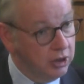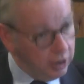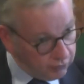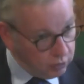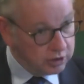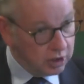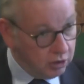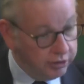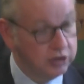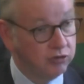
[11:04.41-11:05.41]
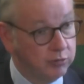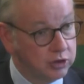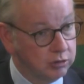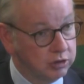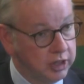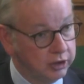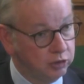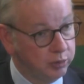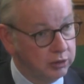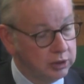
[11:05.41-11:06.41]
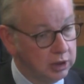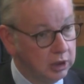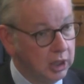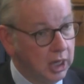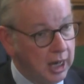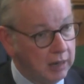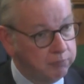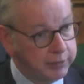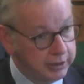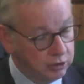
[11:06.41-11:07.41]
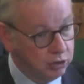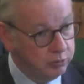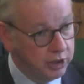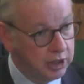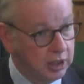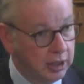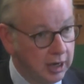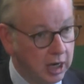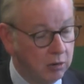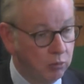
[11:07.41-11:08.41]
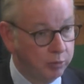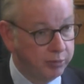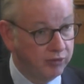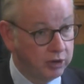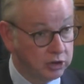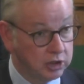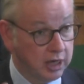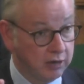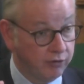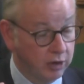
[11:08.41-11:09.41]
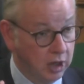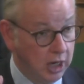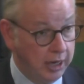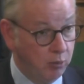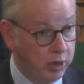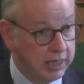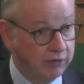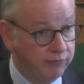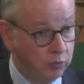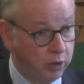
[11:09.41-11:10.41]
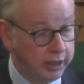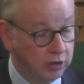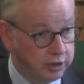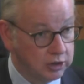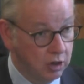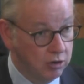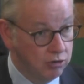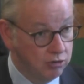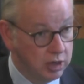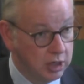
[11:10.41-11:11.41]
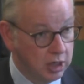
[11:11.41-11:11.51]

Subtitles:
Of course, our colleagues from the Scottish National Party and Plaid Cymru would prefer just to have one government working on its own